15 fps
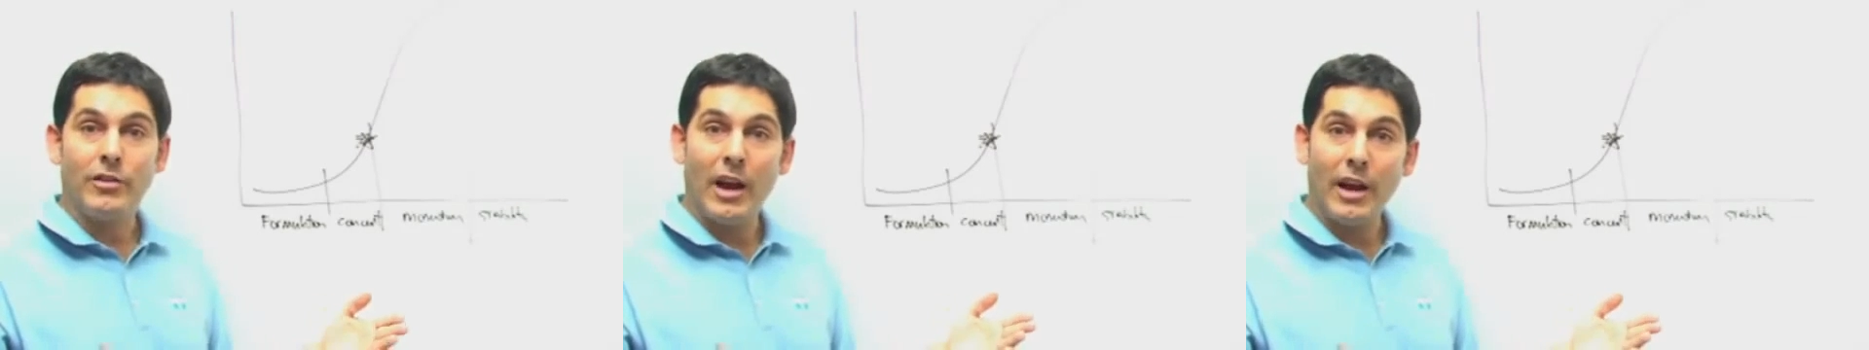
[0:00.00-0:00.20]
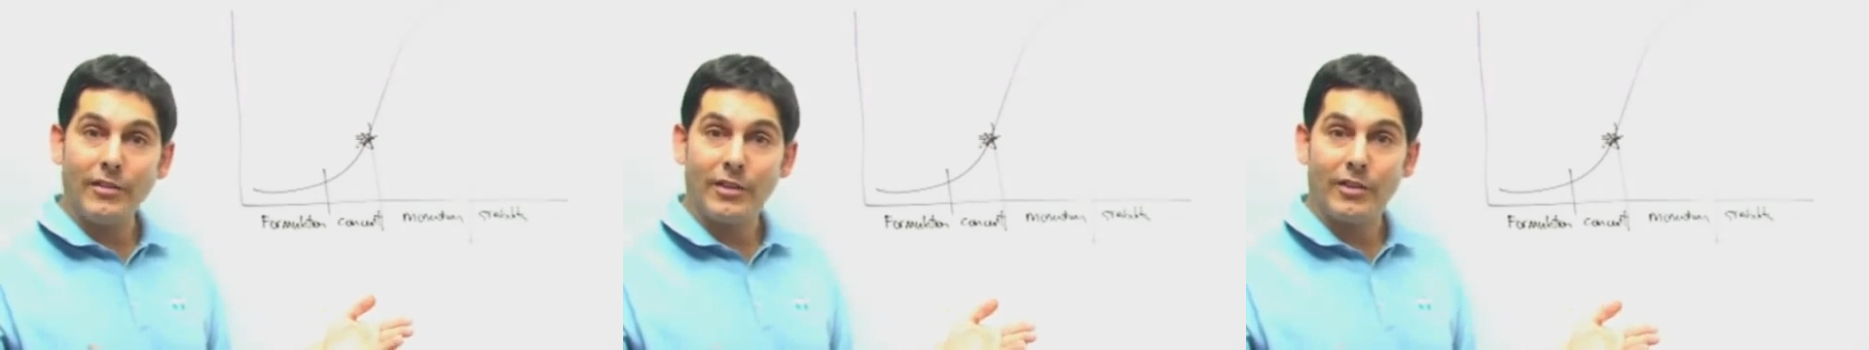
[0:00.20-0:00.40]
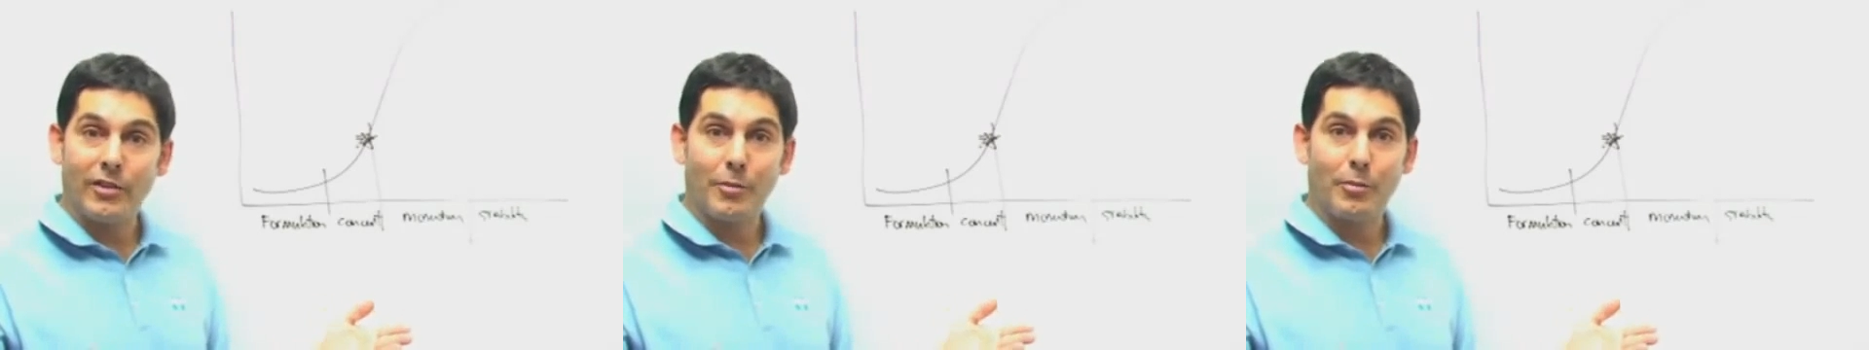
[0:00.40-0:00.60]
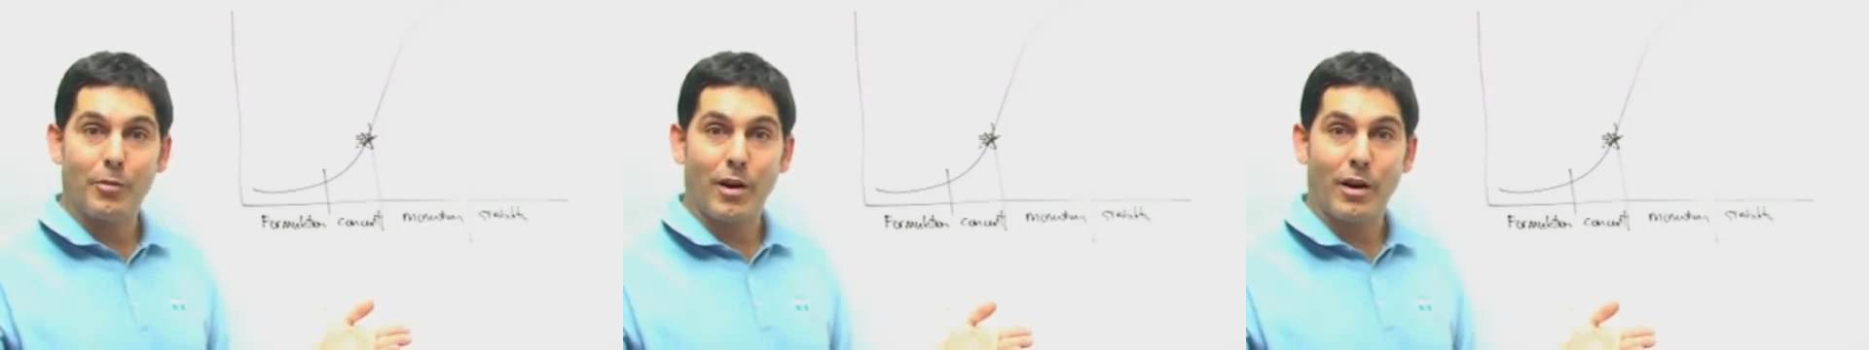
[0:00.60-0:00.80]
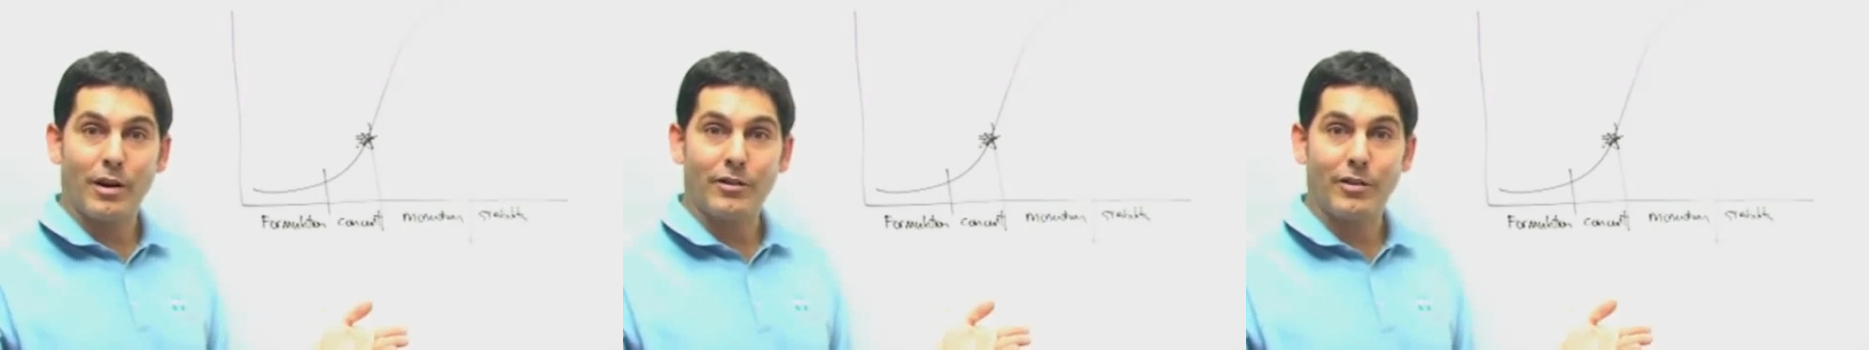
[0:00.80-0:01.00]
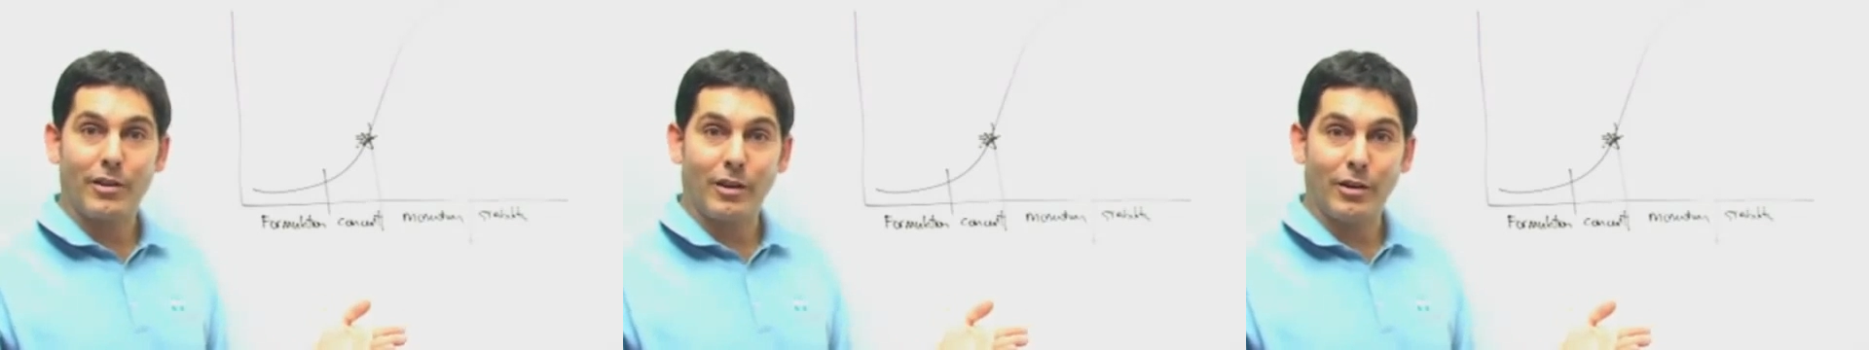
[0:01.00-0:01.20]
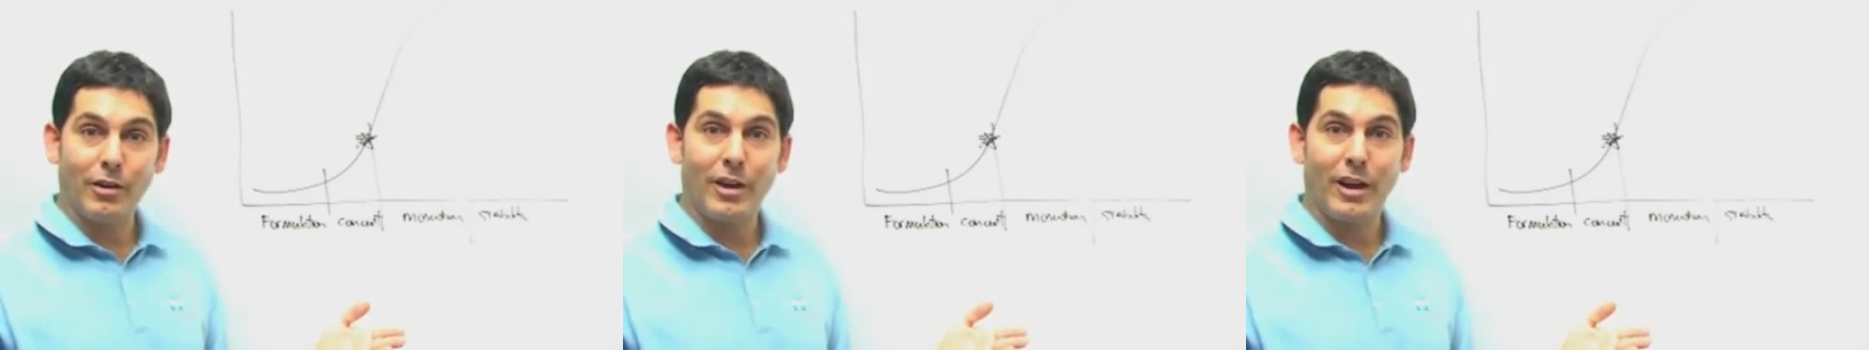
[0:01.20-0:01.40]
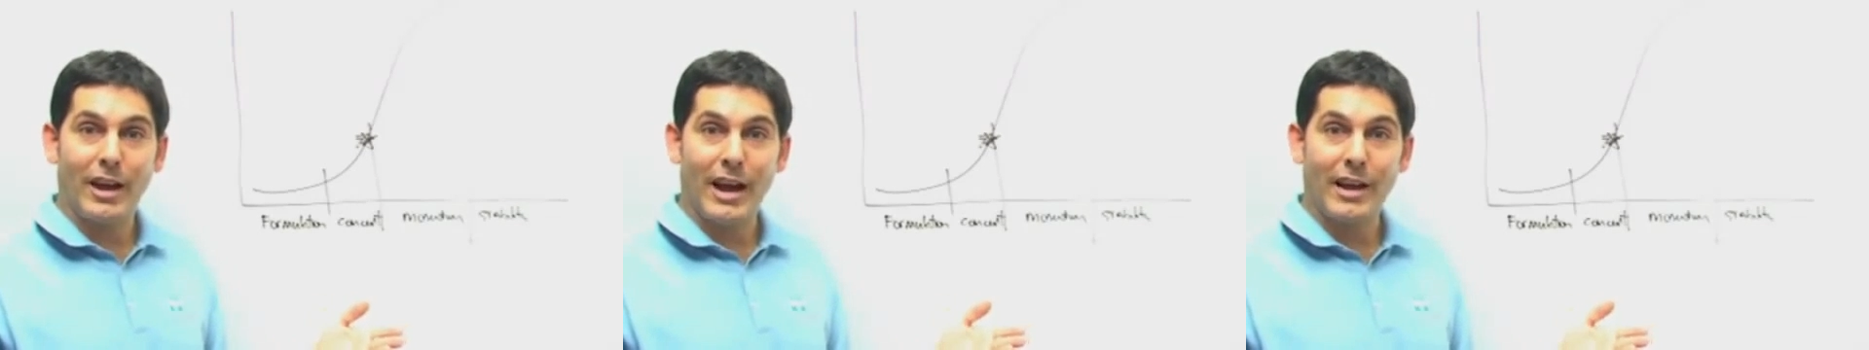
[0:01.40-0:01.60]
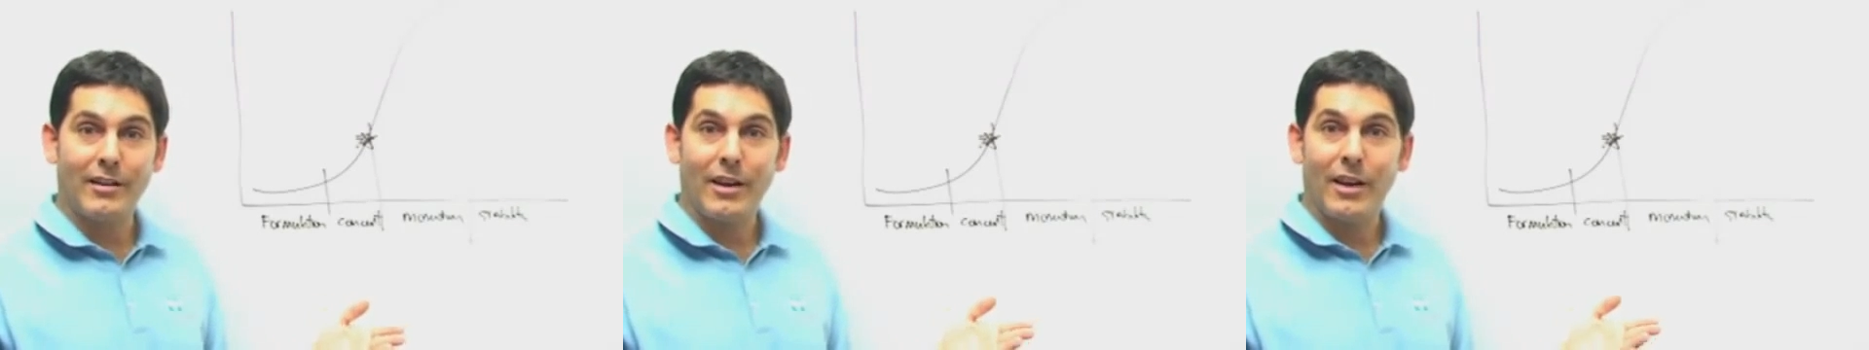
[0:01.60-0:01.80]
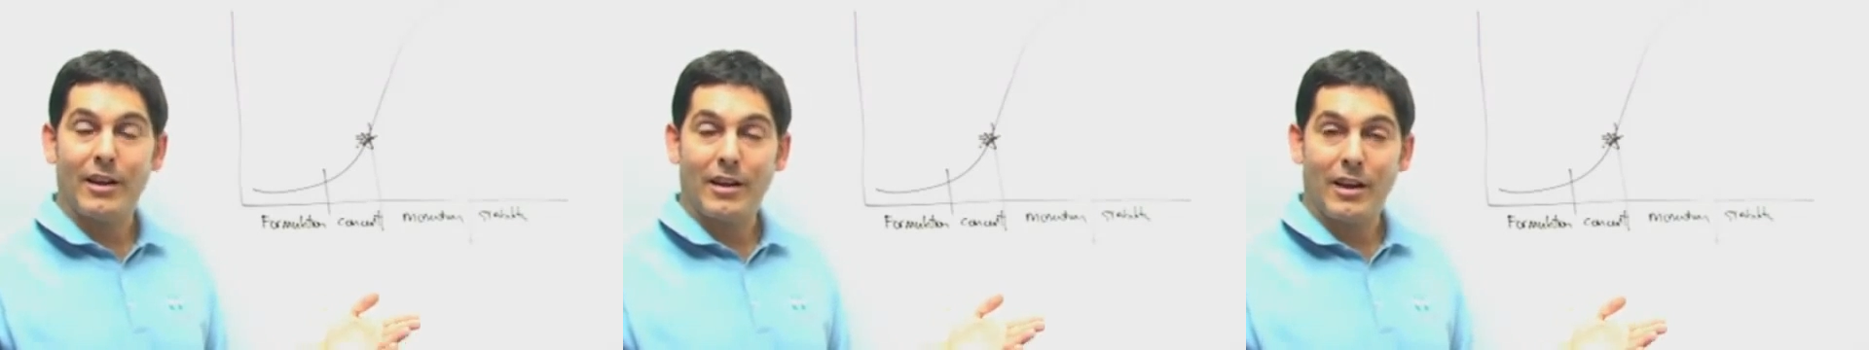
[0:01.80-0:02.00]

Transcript: dozens of products that they're looking at